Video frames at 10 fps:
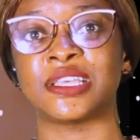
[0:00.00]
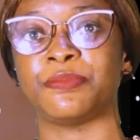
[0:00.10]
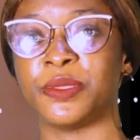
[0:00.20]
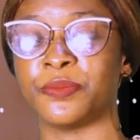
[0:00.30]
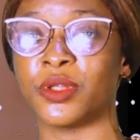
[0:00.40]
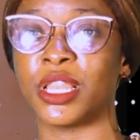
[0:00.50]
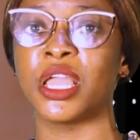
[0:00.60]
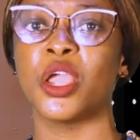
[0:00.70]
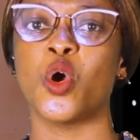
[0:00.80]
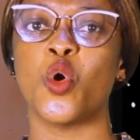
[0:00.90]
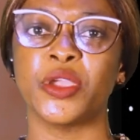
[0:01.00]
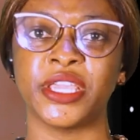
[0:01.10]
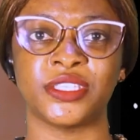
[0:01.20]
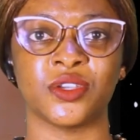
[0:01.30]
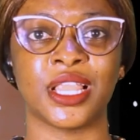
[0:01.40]
Abimbola
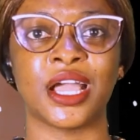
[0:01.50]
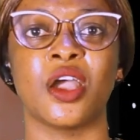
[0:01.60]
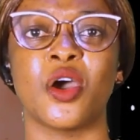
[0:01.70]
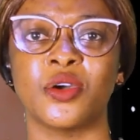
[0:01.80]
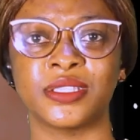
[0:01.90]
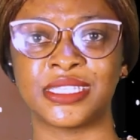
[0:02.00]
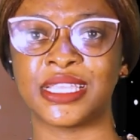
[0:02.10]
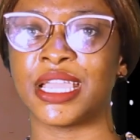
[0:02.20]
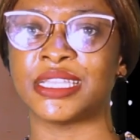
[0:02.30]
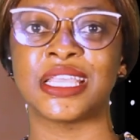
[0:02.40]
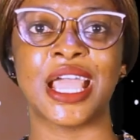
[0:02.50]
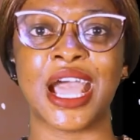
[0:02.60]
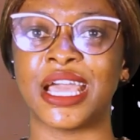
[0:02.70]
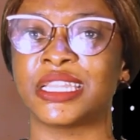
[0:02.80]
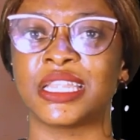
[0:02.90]
Oyedola on site
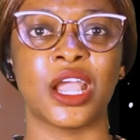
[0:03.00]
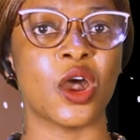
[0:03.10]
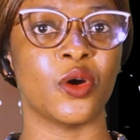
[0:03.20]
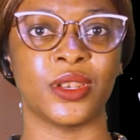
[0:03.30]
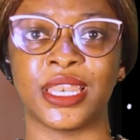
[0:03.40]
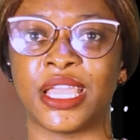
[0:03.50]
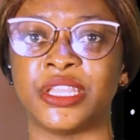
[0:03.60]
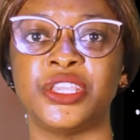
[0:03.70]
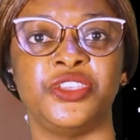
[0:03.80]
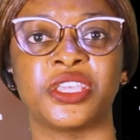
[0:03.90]
and online.